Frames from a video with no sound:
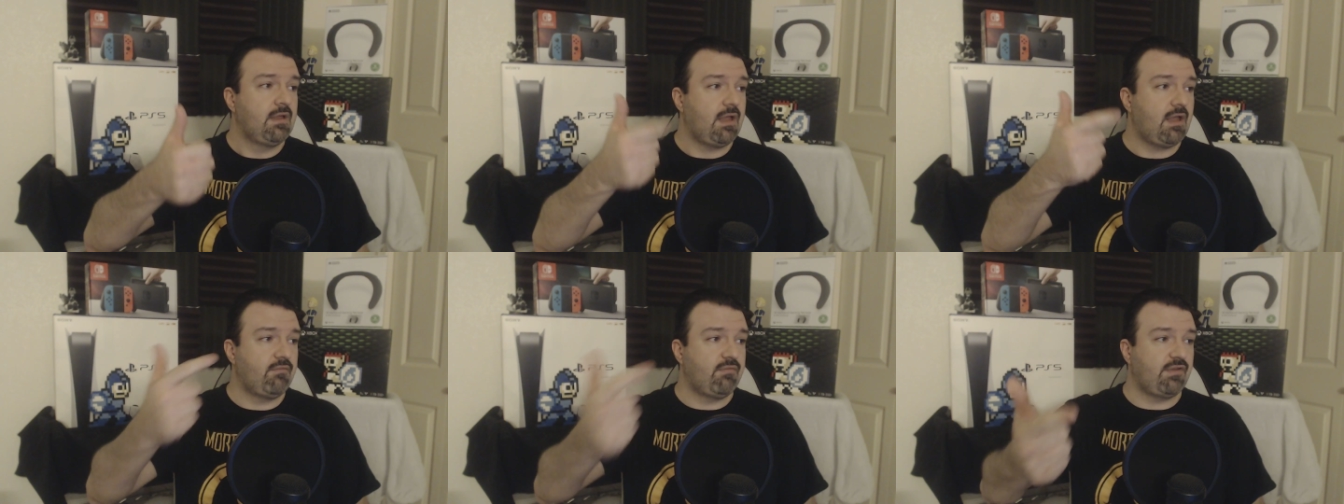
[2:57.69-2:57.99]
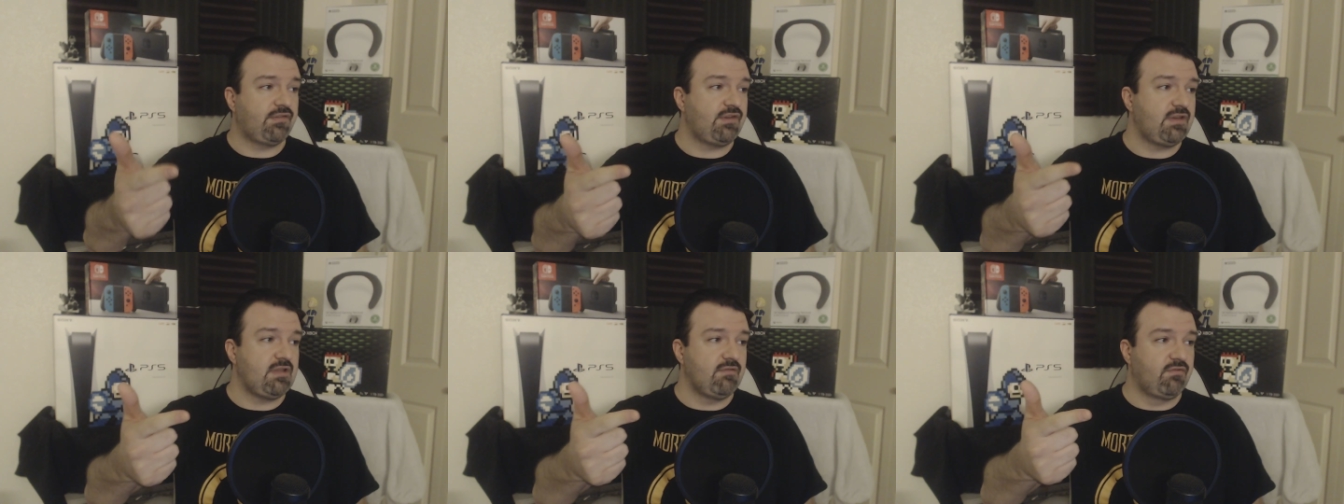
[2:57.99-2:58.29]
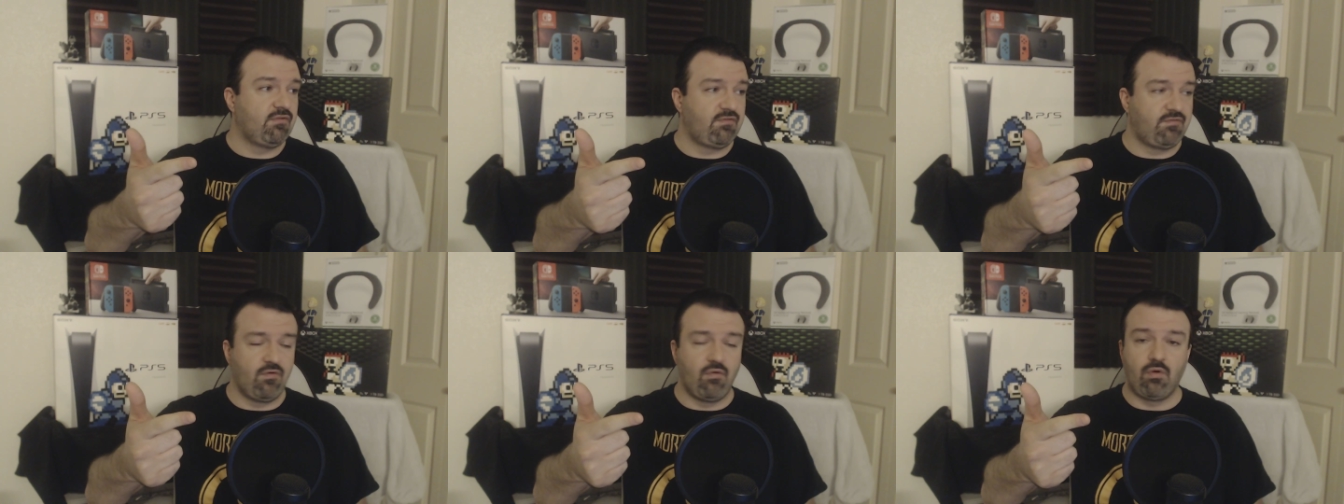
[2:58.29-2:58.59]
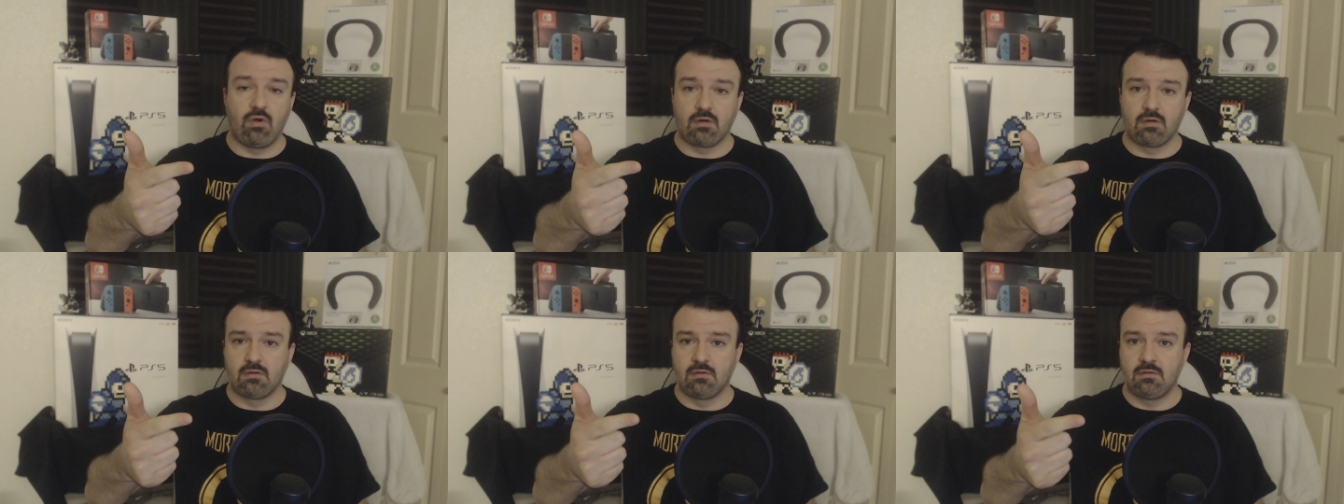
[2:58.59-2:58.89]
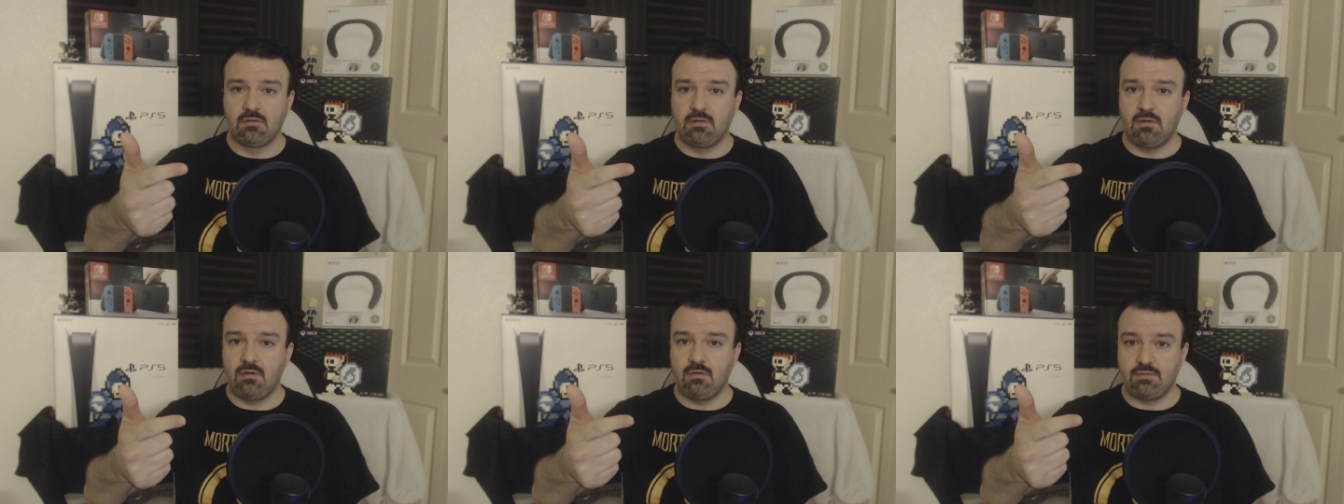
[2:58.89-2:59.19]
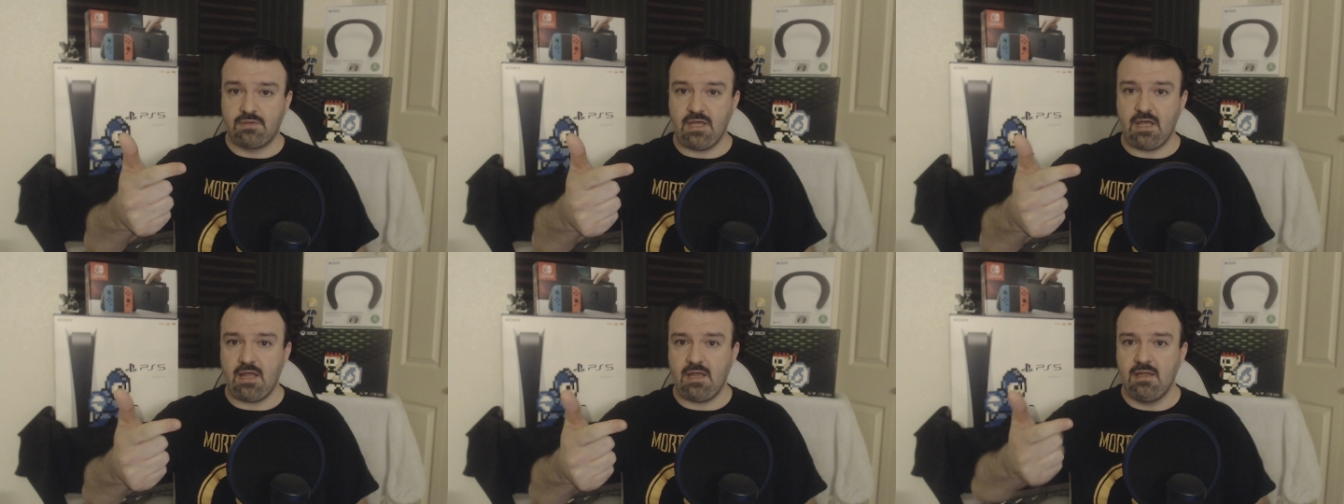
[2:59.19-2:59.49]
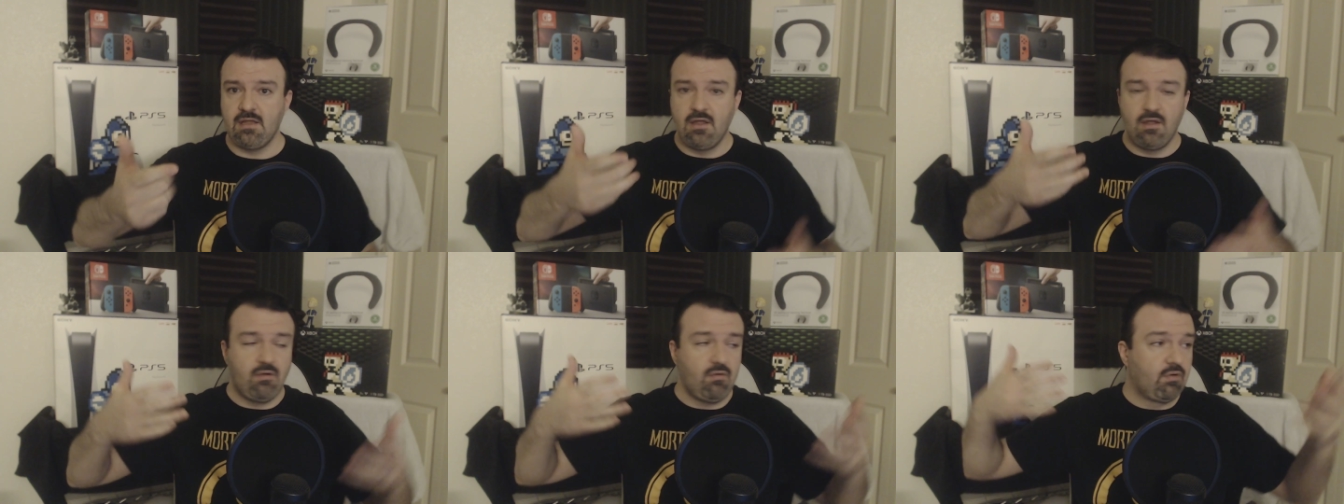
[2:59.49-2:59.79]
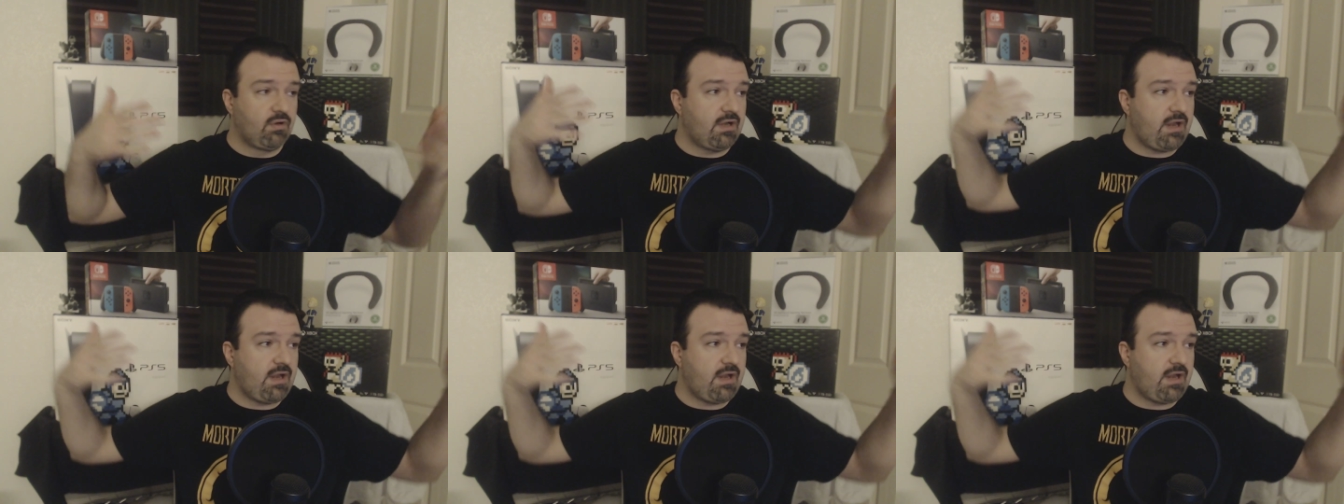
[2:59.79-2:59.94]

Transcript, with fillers: and Resident Evil 4, okay? We're